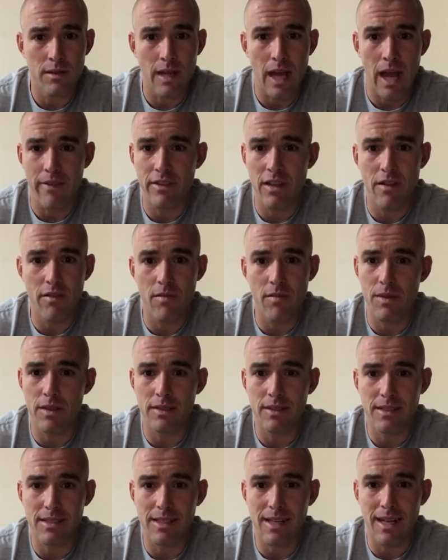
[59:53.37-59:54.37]
I've never been
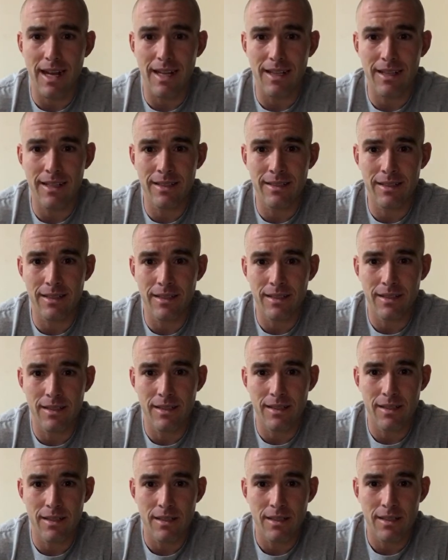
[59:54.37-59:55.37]
to Scotland.
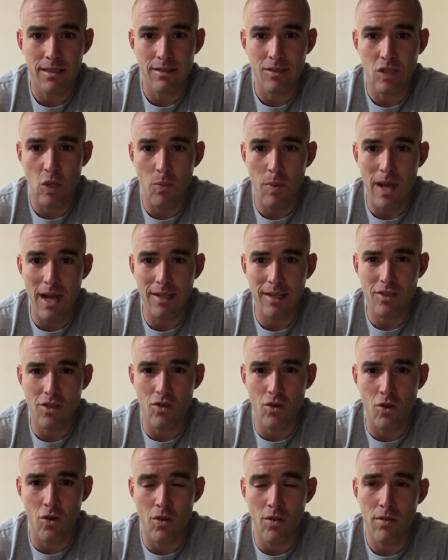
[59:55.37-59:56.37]
Tupac's
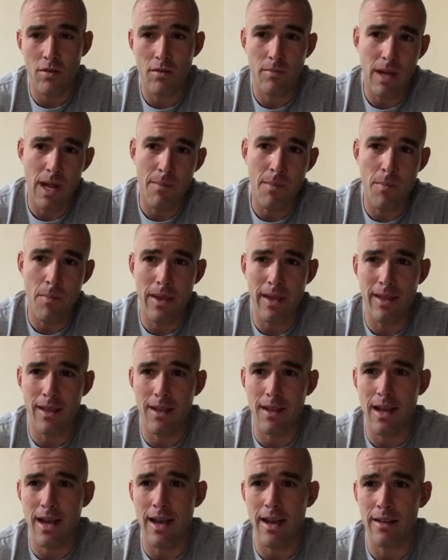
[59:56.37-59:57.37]
cool, but I'm a
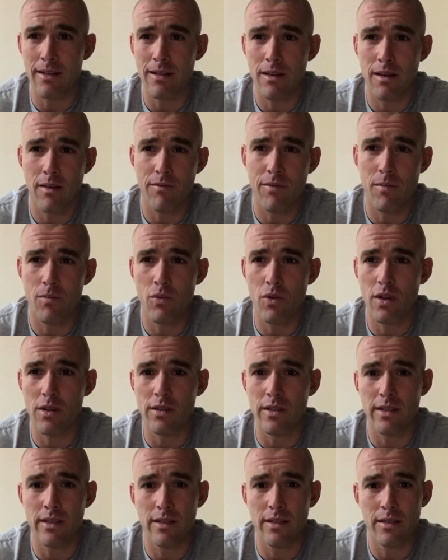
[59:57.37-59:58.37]
Biggie guy. I'm from
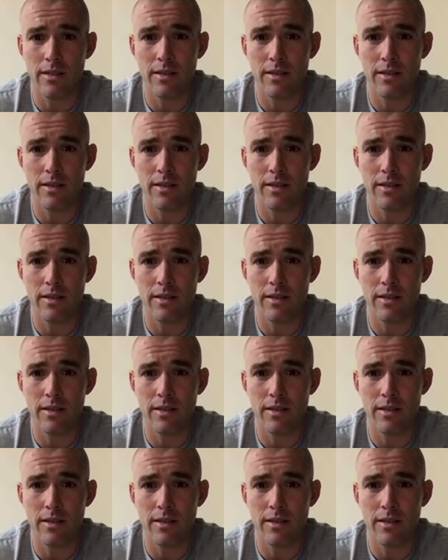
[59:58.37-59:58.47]
Brooklyn.